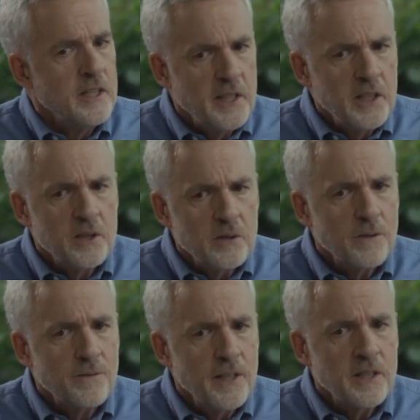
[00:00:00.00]
Issues
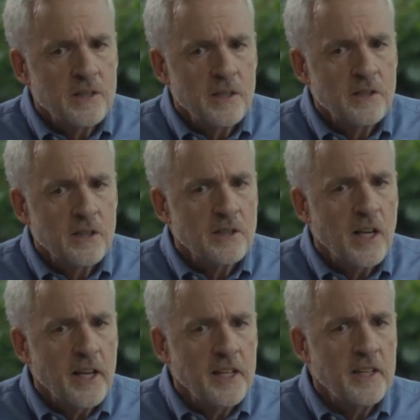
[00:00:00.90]
are facing
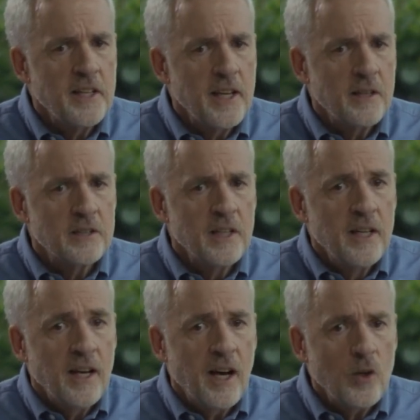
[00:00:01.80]
society today is,
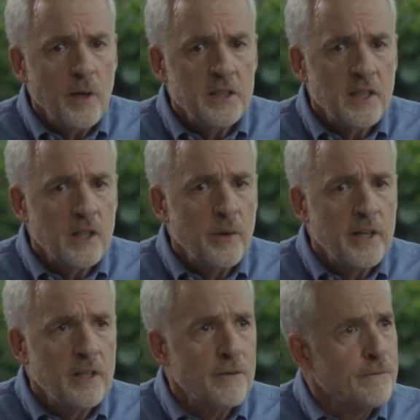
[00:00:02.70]
how do I
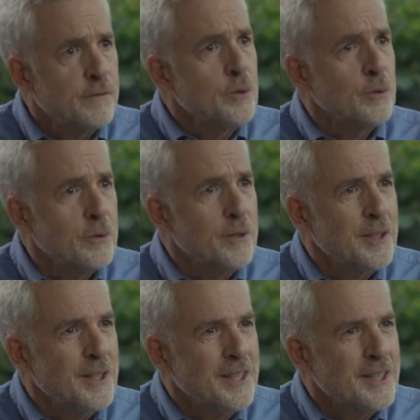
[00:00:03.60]
generate enough food
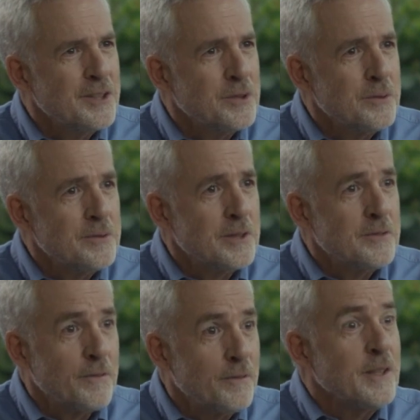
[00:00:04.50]
to
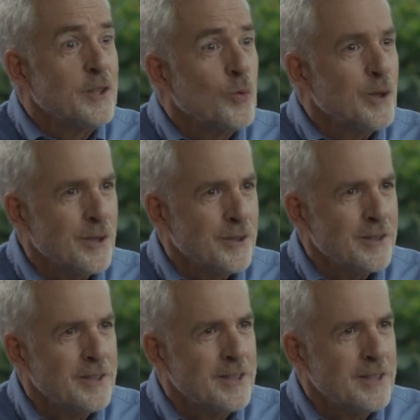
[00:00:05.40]
feed the world?